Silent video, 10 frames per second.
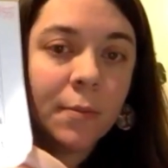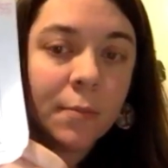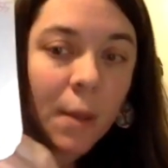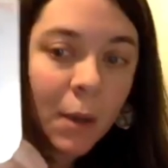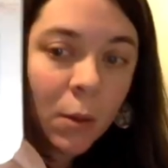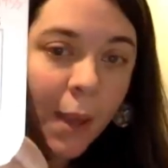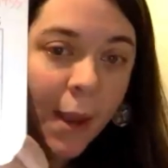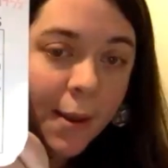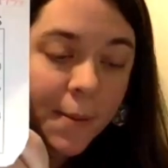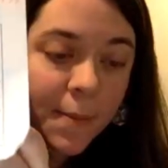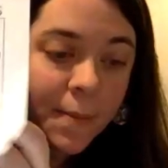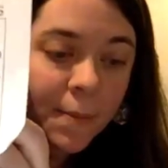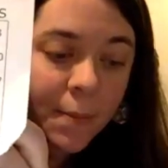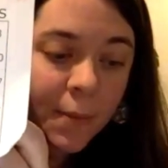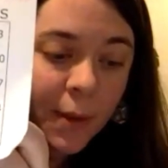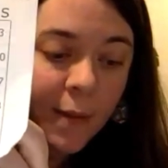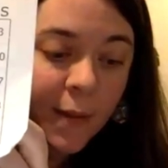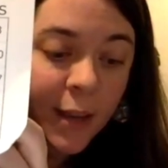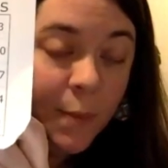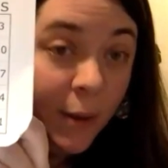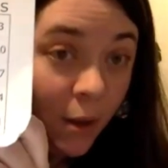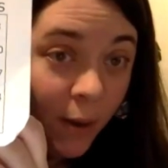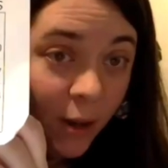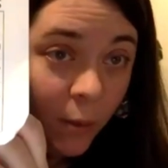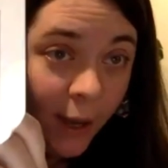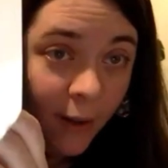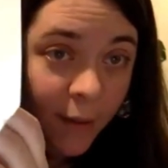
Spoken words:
Maybe a week? Can they keep it going a week?